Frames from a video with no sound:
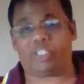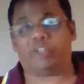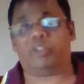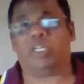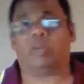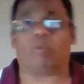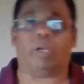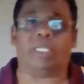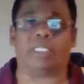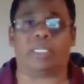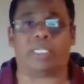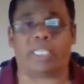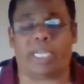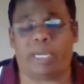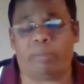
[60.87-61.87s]
student
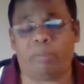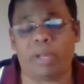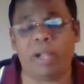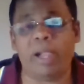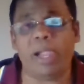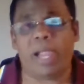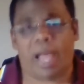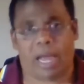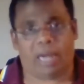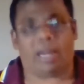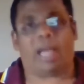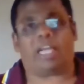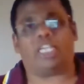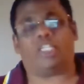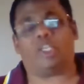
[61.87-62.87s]
visa team, and
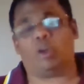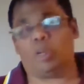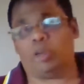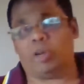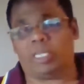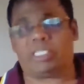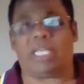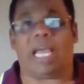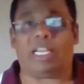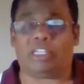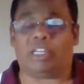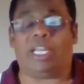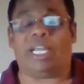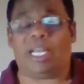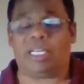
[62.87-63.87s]
like I told you, it's
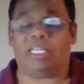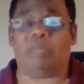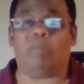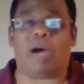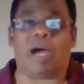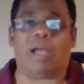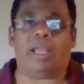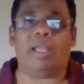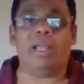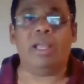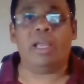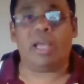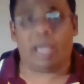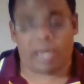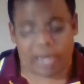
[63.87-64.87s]
actually headed by
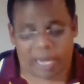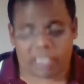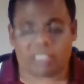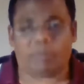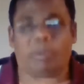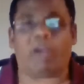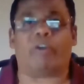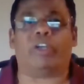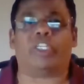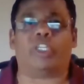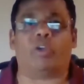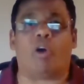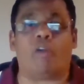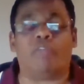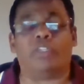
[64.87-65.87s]
an
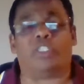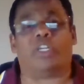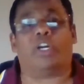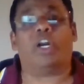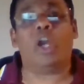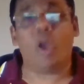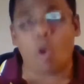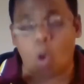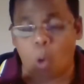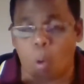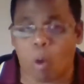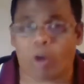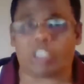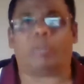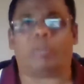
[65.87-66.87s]
ex-immigration officer who
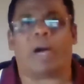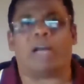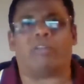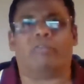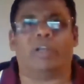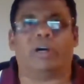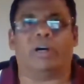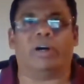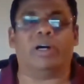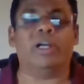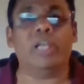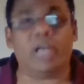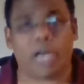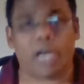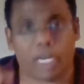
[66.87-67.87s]
was part of the
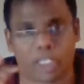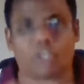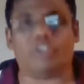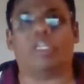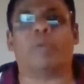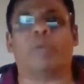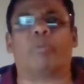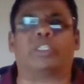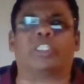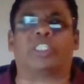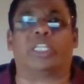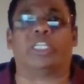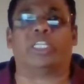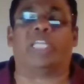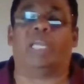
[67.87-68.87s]
uh, student
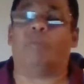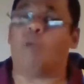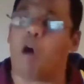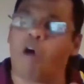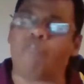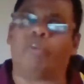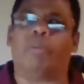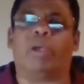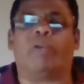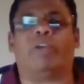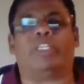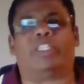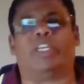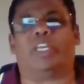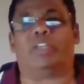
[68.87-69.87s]
processing team of
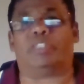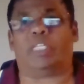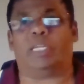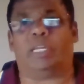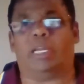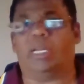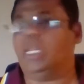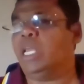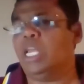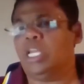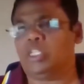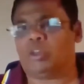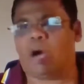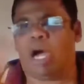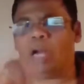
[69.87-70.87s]
Immigration New Zealand.
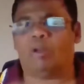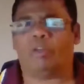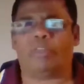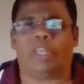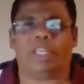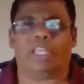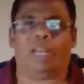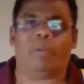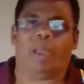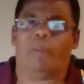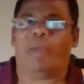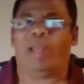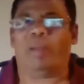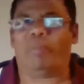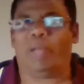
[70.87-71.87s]
So I don't think there'll be a
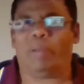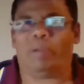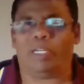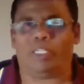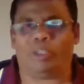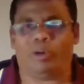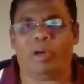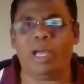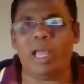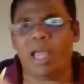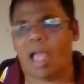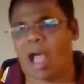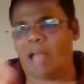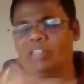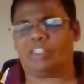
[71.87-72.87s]
better people to
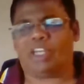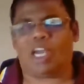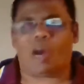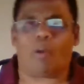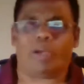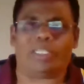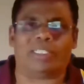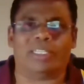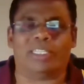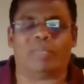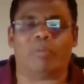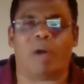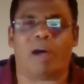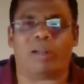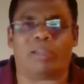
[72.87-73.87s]
answer your questions
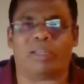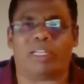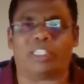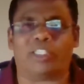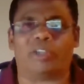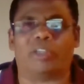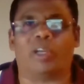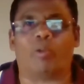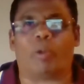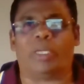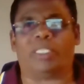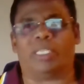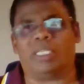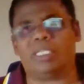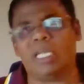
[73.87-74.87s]
about uh, student
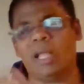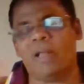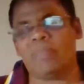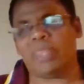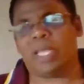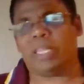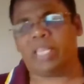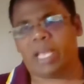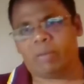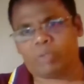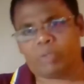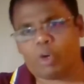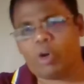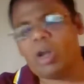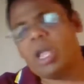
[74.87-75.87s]
visas than them.
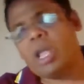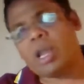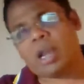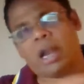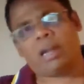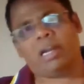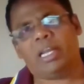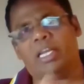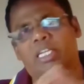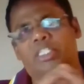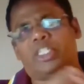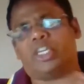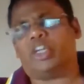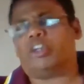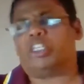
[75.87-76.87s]
So kindly
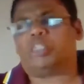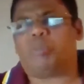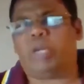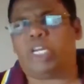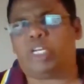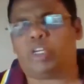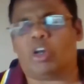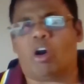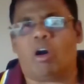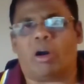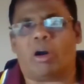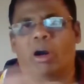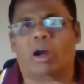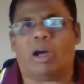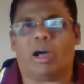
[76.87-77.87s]
continue to speak to
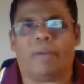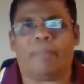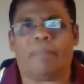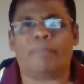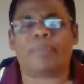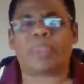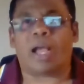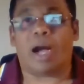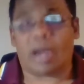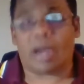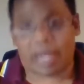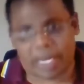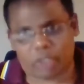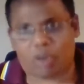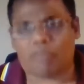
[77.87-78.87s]
your uh, uh,
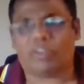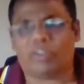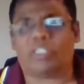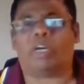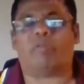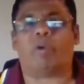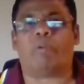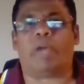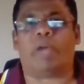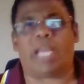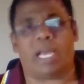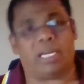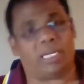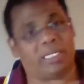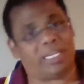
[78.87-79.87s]
case officer
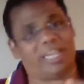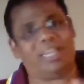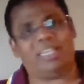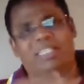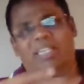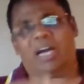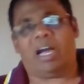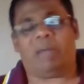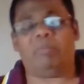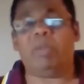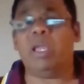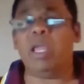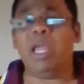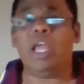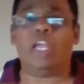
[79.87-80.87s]
Vivek, and at any
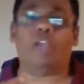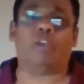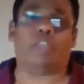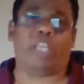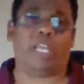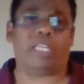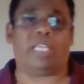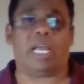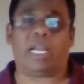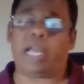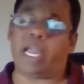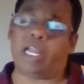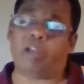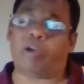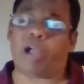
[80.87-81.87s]
time you think that
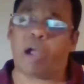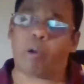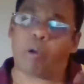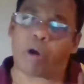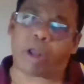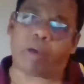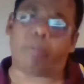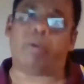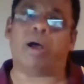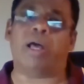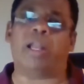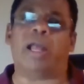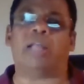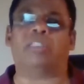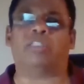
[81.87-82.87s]
hey, look, I want a,
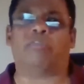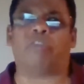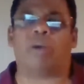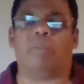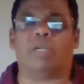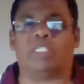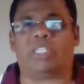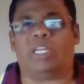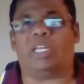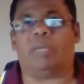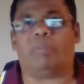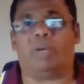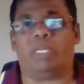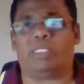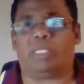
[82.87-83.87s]
an answer from a
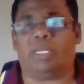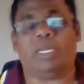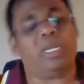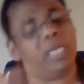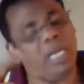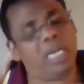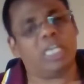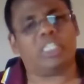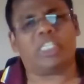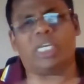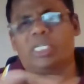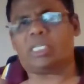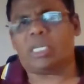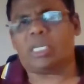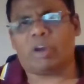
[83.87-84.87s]
senior person,
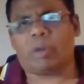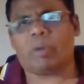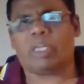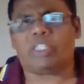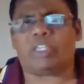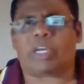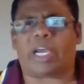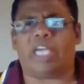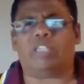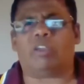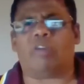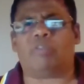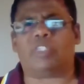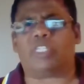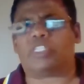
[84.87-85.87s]
just request your case
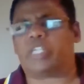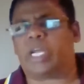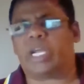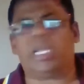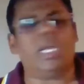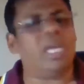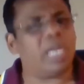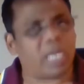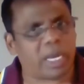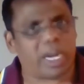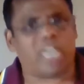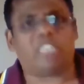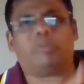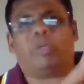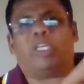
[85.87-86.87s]
officer saying, "Can
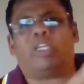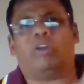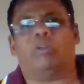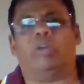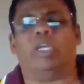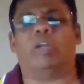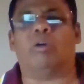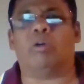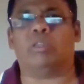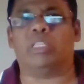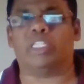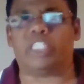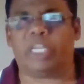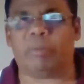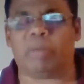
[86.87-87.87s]
I speak to you know
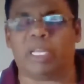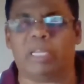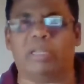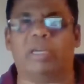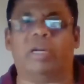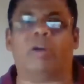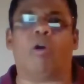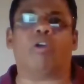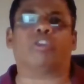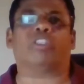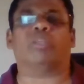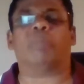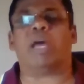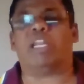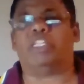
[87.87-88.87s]
the team leader or to
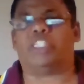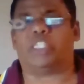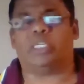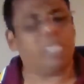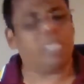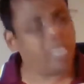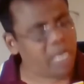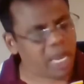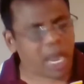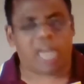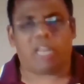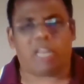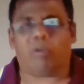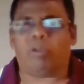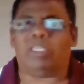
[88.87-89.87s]
the manager?"
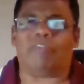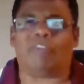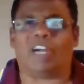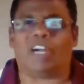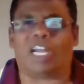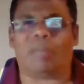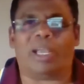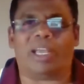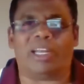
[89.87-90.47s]
And you will definitely be